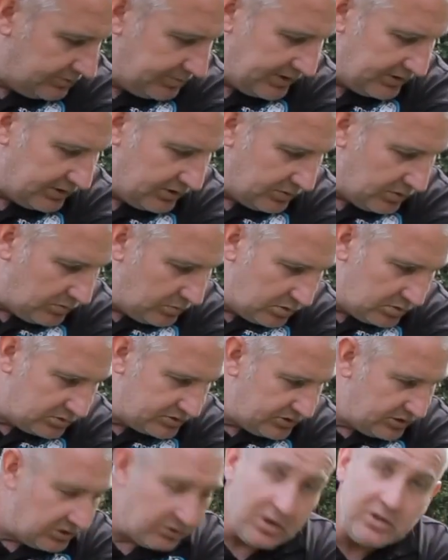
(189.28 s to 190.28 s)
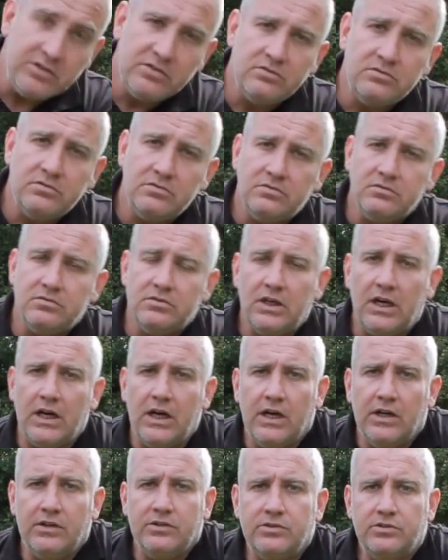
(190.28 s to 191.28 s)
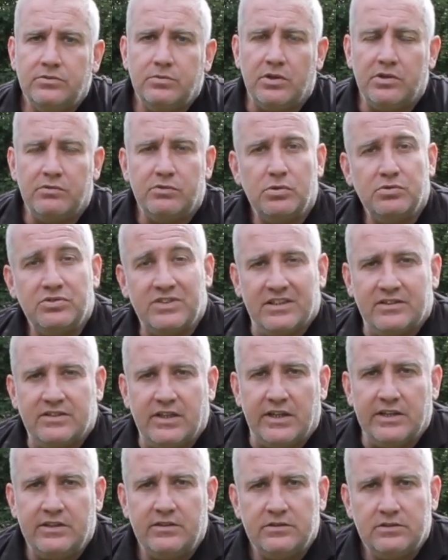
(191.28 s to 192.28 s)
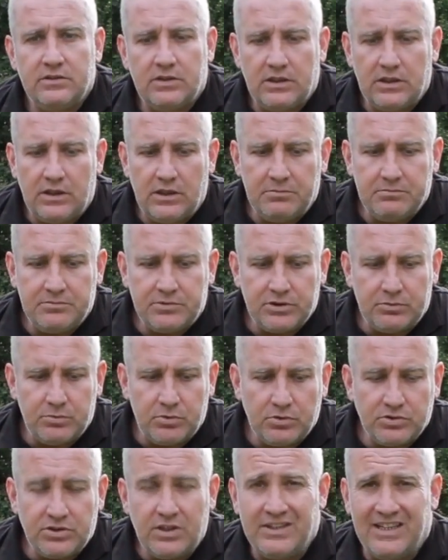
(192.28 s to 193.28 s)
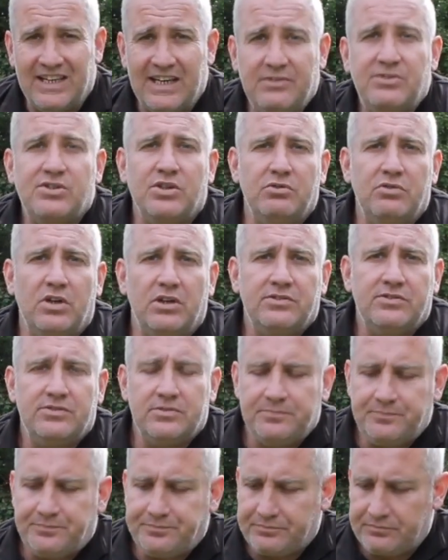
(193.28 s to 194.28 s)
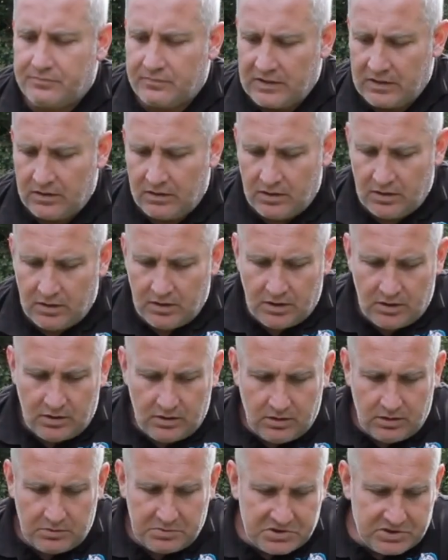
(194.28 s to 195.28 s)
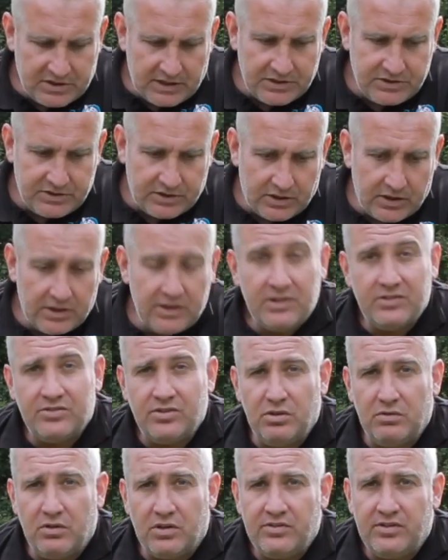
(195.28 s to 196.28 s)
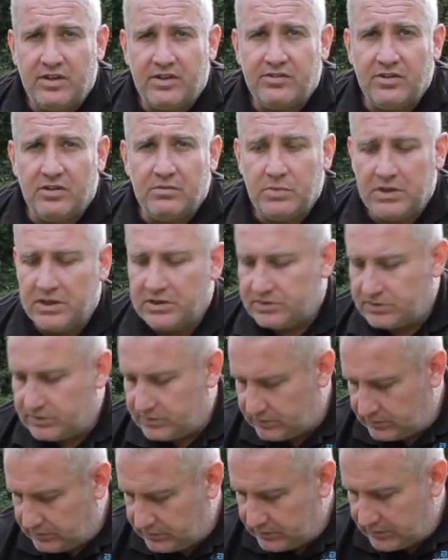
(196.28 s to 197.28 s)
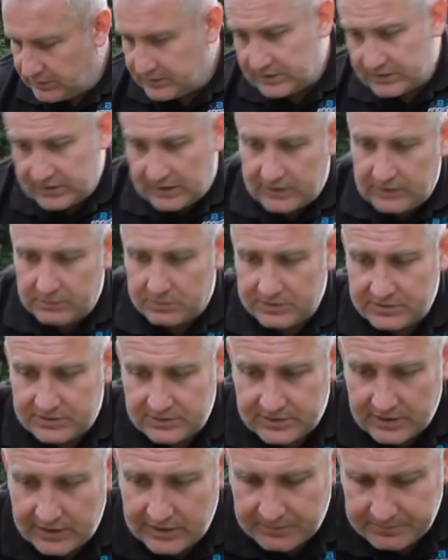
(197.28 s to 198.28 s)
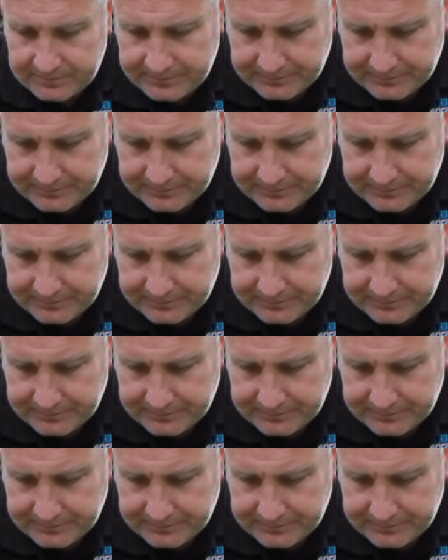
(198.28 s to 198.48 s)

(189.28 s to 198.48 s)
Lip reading: depending on what water you're on and what the rules dictate, some waters only allow 2 rods, in which case you're going to need a 2-rod setup, which is exactly what this is here.